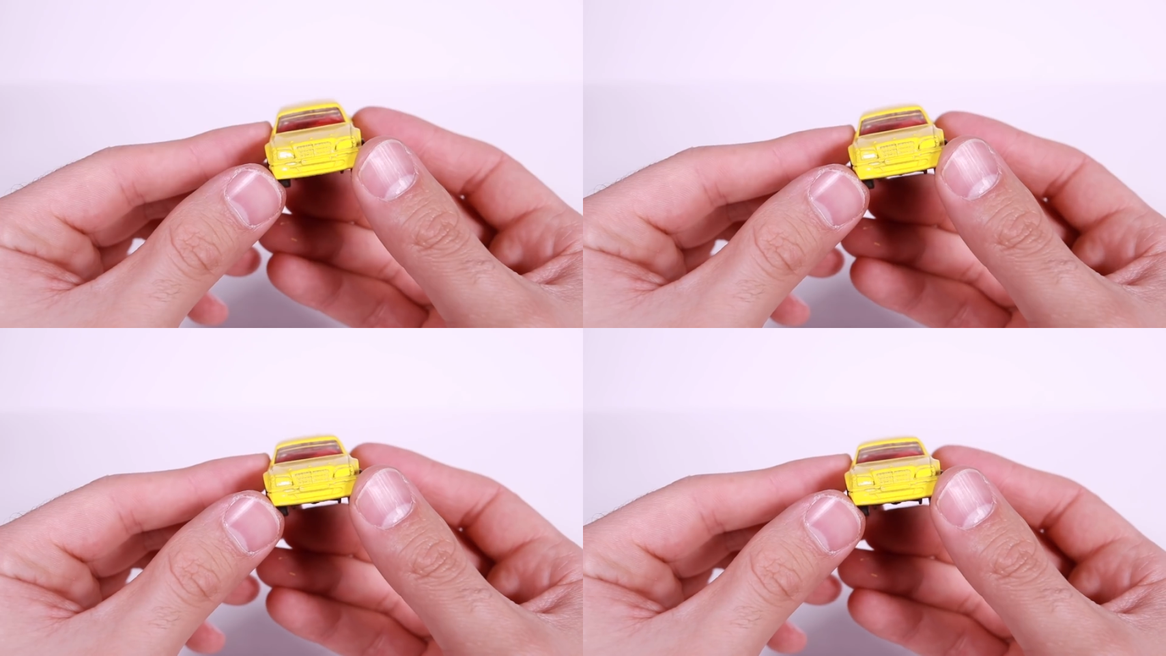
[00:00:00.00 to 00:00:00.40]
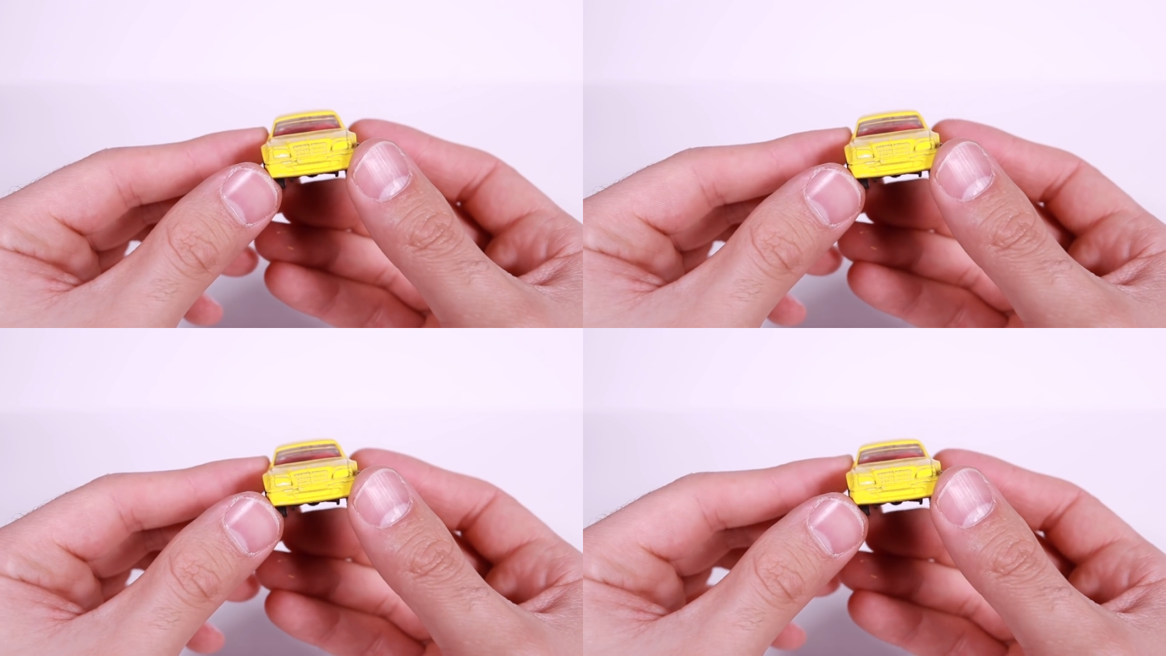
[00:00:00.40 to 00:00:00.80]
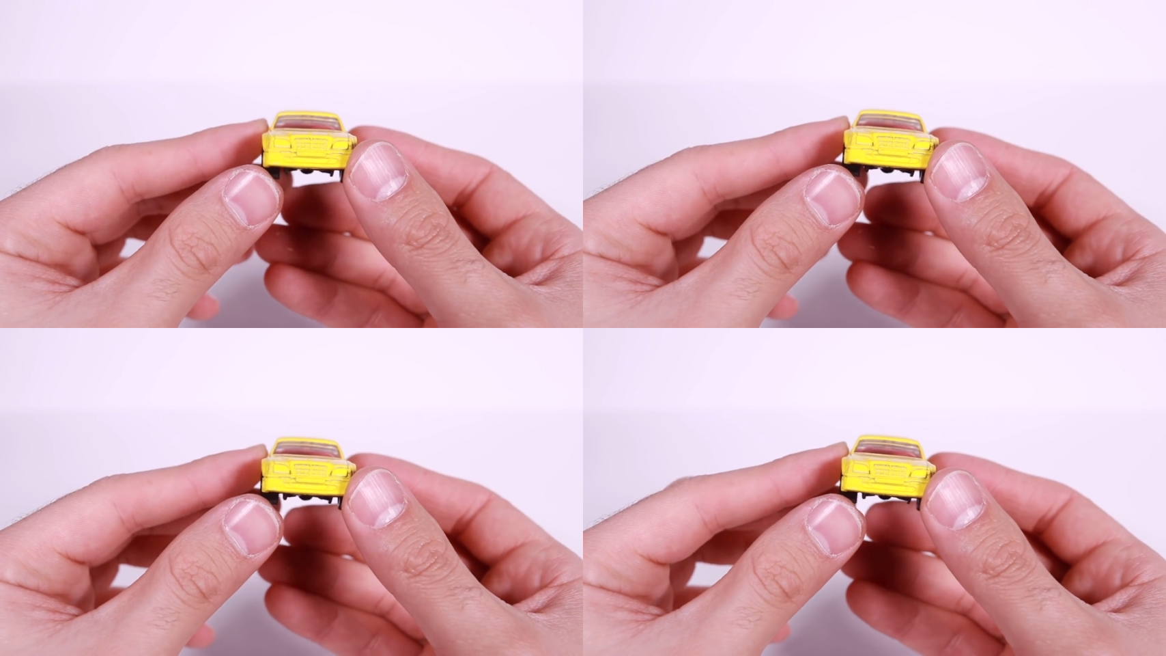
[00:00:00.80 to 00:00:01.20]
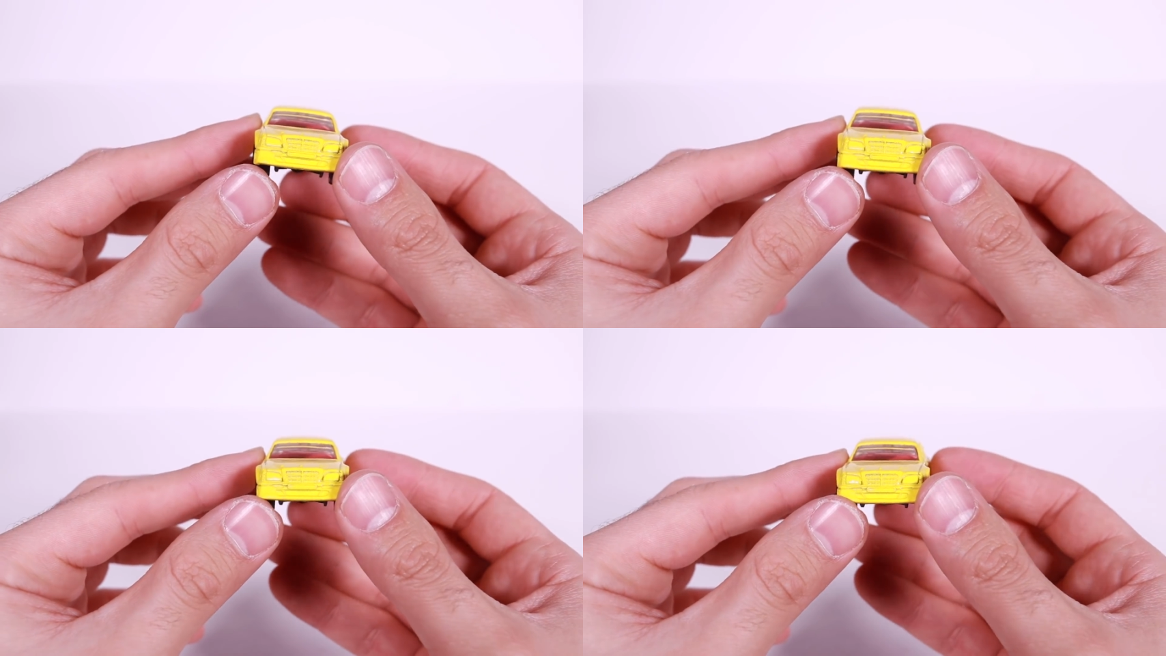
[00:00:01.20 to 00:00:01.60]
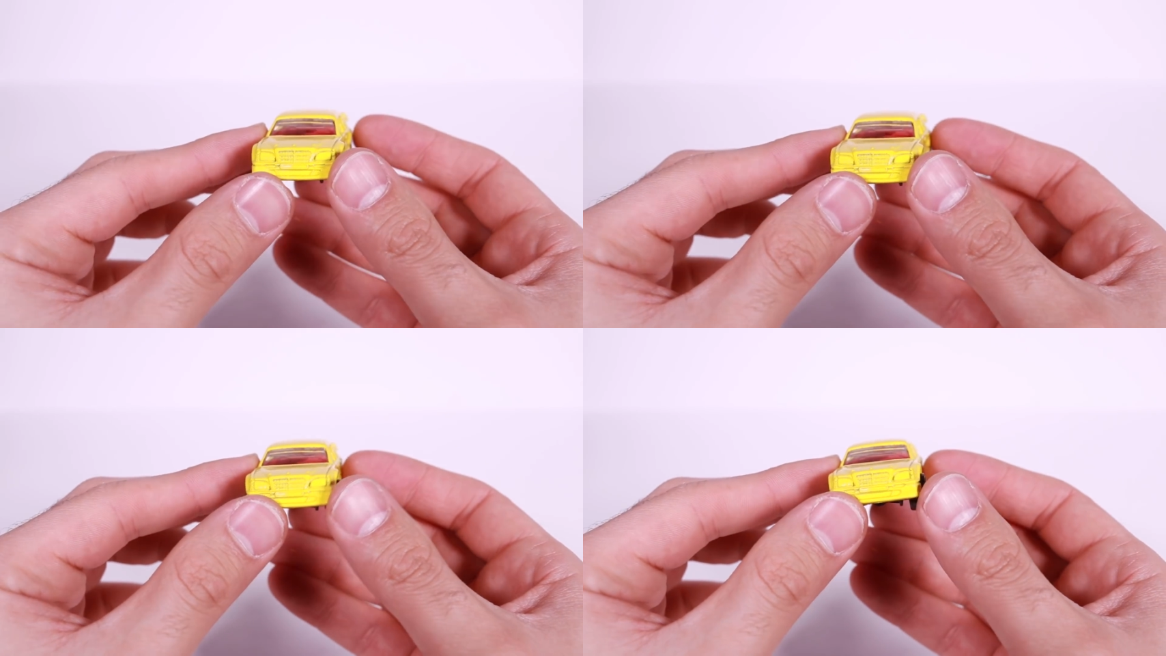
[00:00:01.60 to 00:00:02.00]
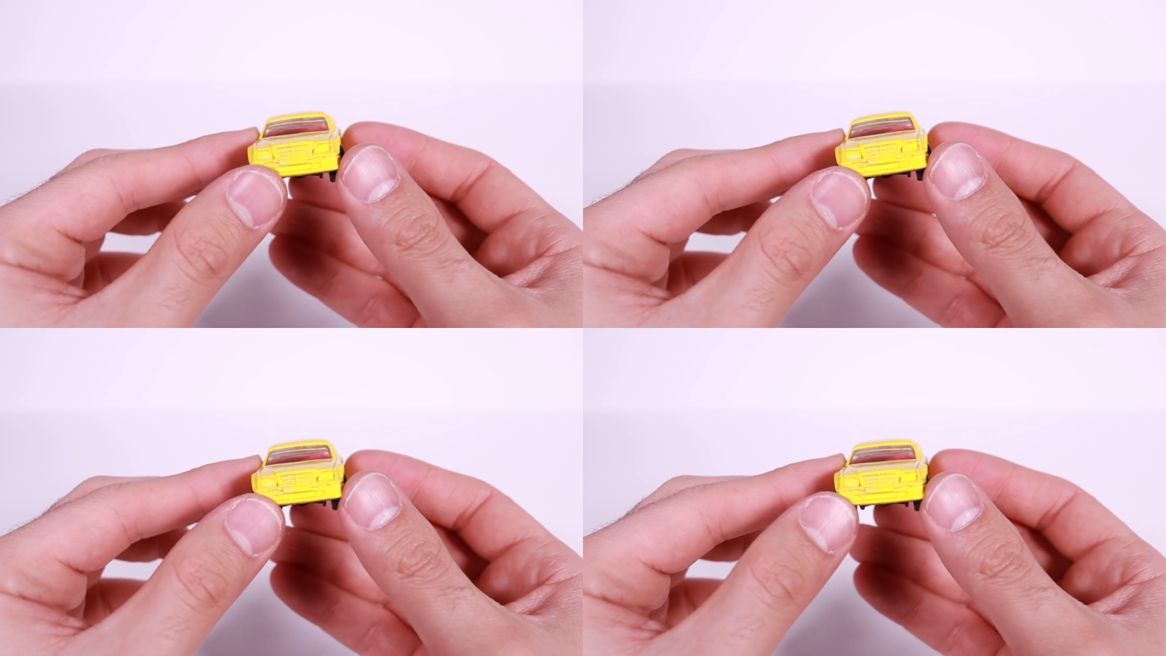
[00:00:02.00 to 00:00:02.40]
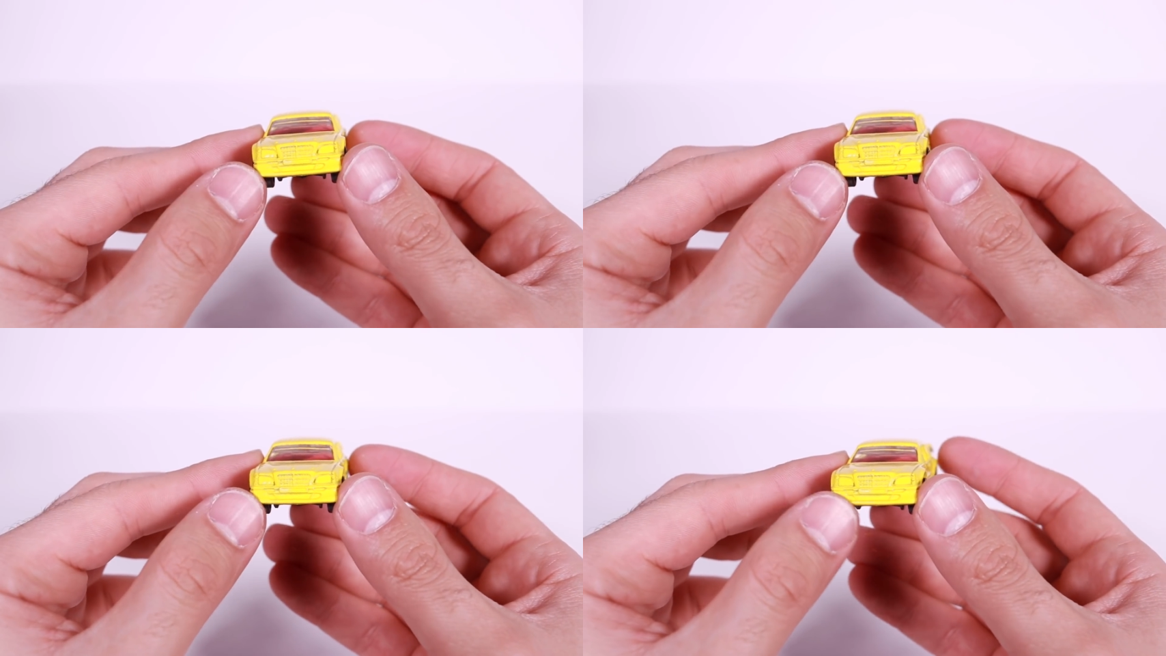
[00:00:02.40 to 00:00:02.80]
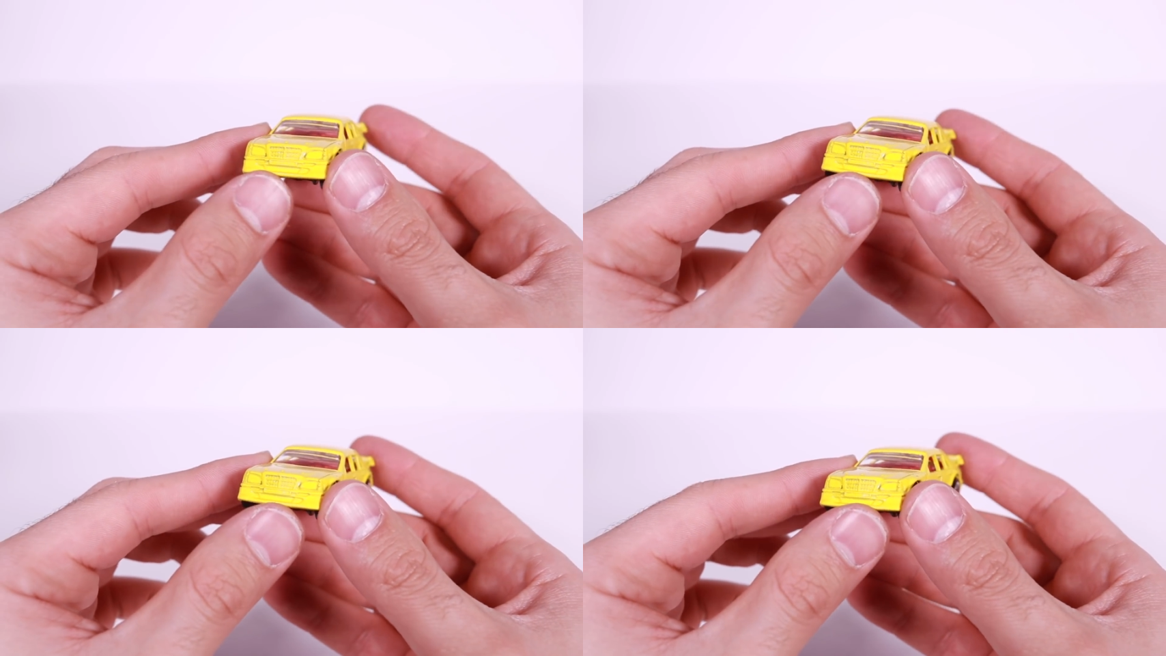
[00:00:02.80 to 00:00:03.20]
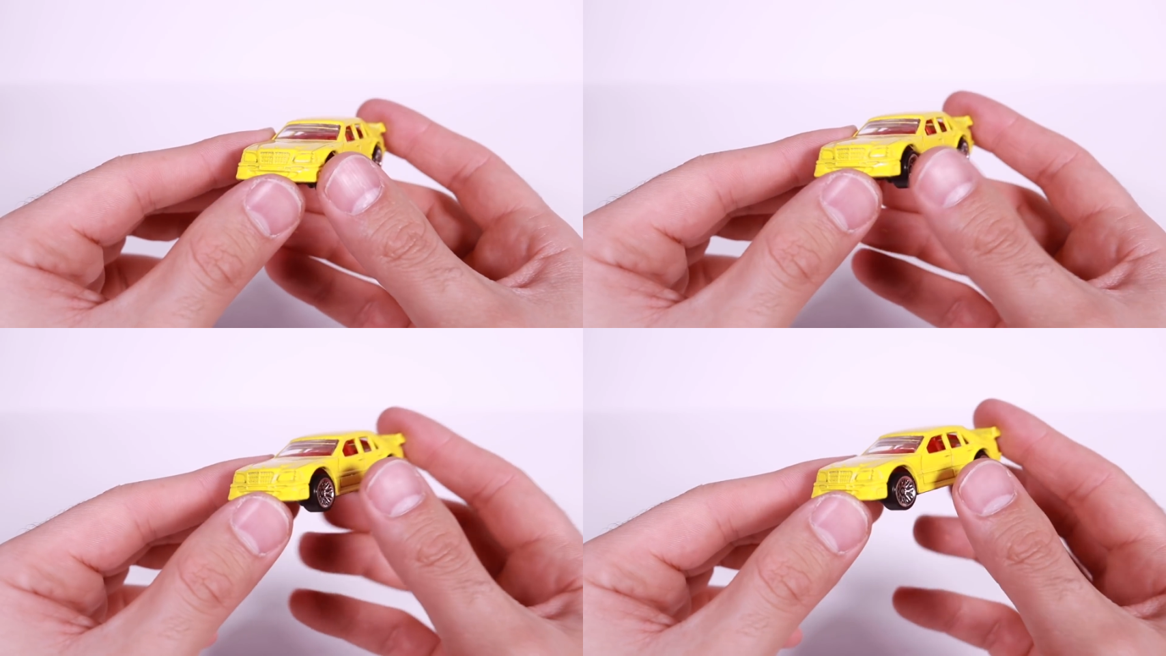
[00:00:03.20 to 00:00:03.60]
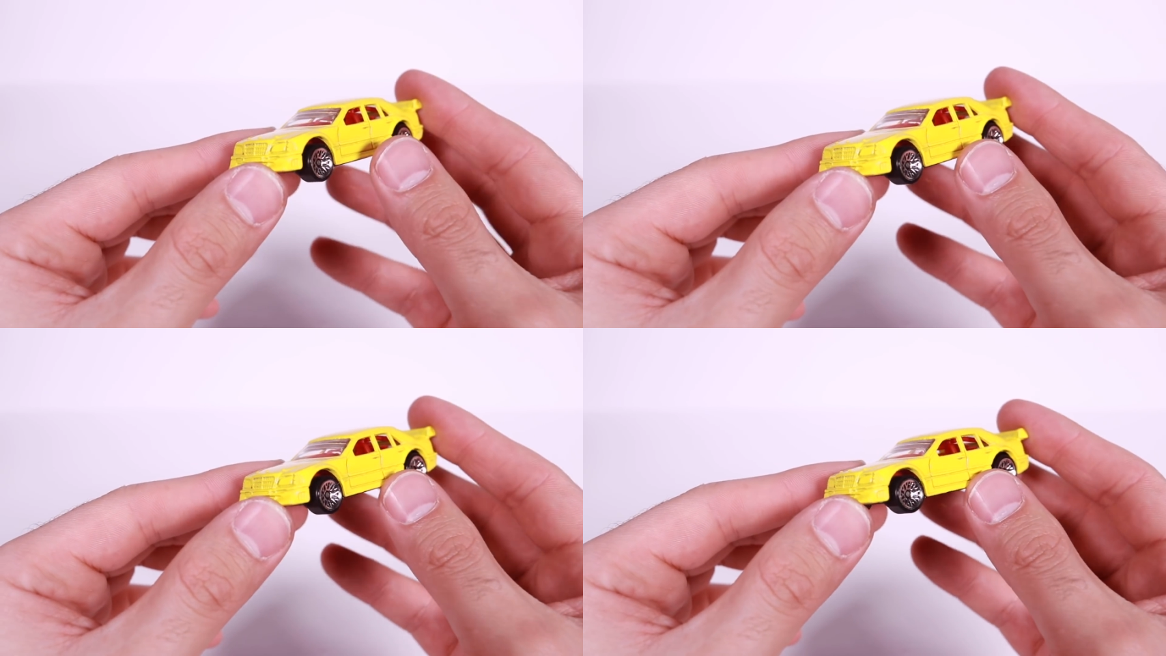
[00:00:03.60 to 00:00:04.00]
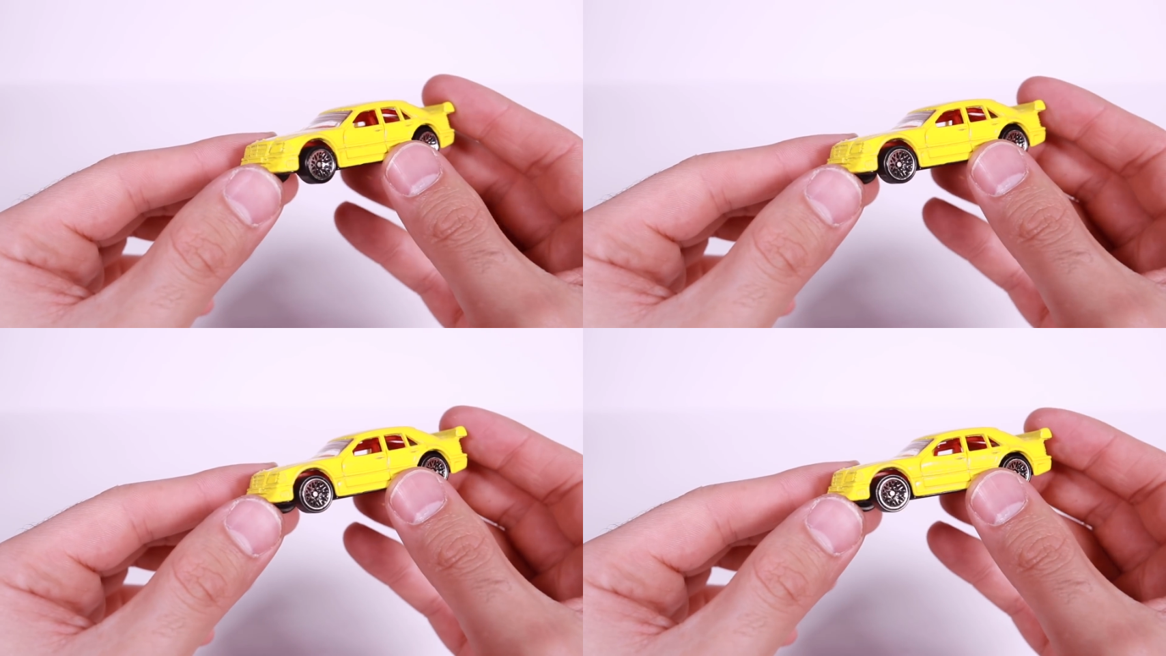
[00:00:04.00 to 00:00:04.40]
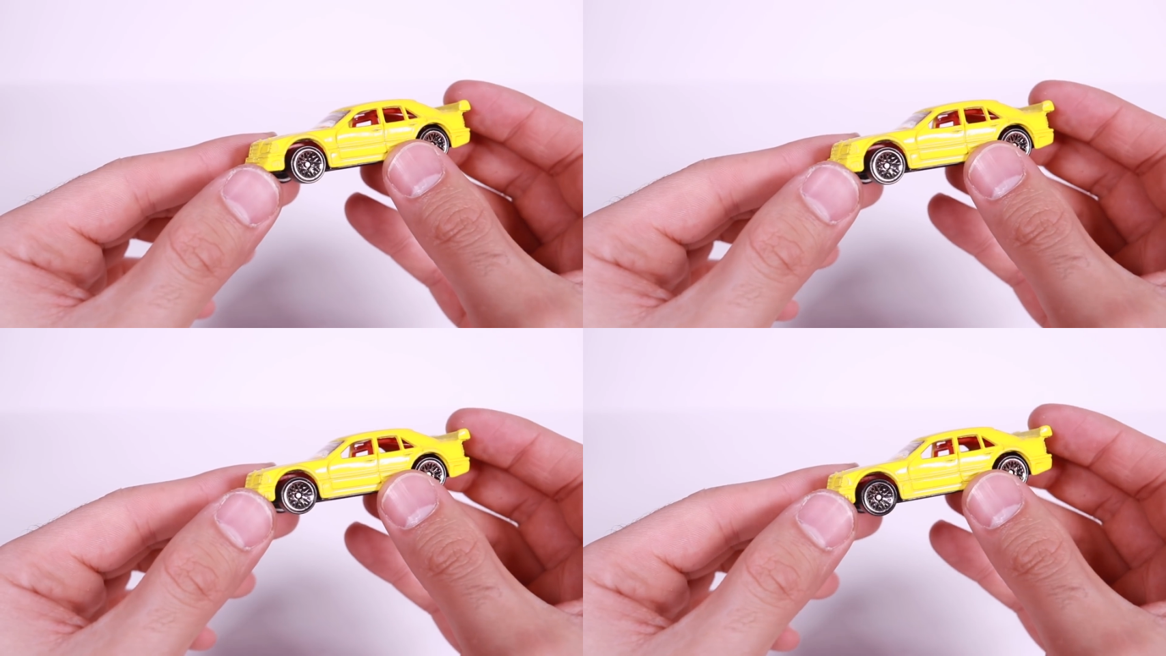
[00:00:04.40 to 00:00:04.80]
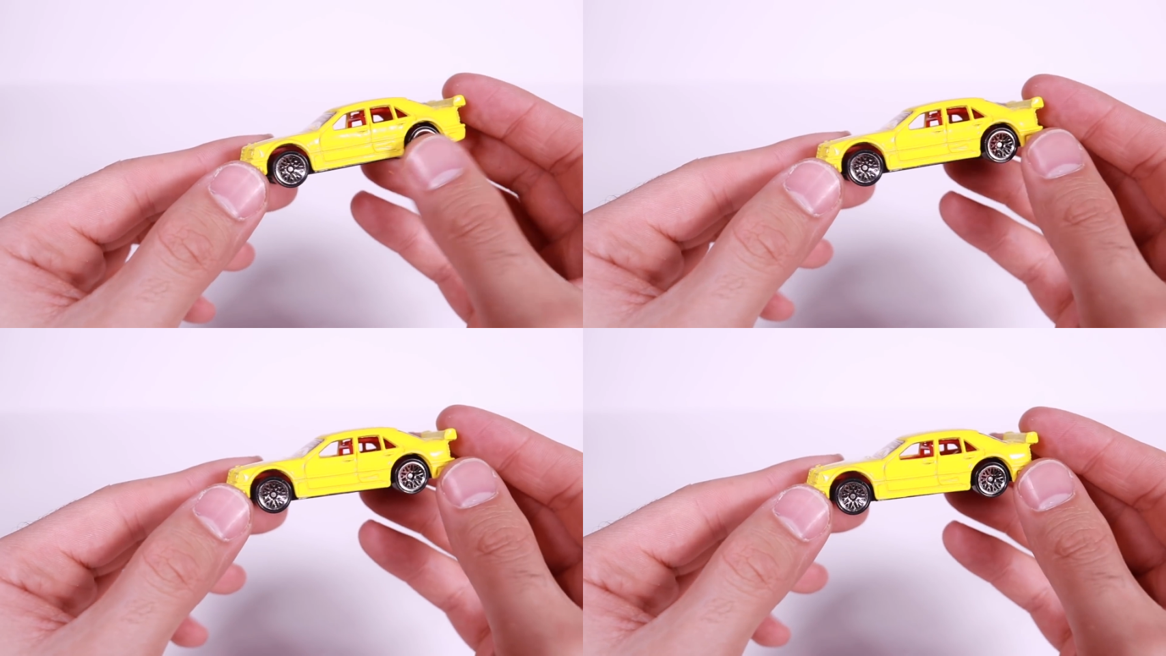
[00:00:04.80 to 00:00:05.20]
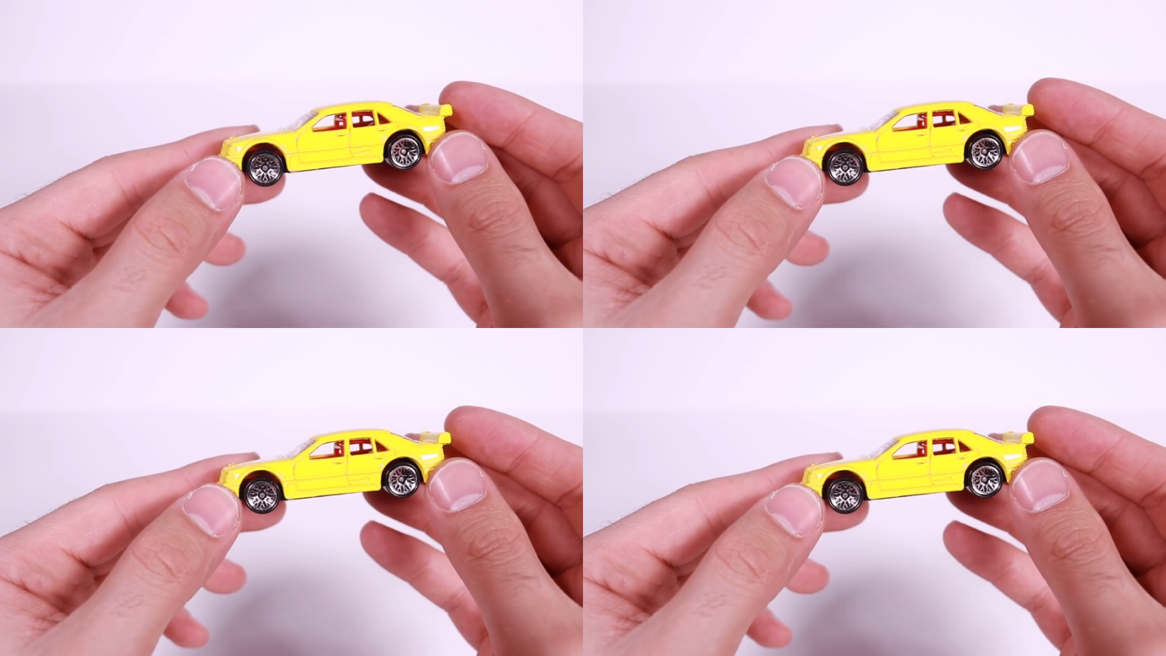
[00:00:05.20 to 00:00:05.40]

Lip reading: No face is visible, so there are no lips to read.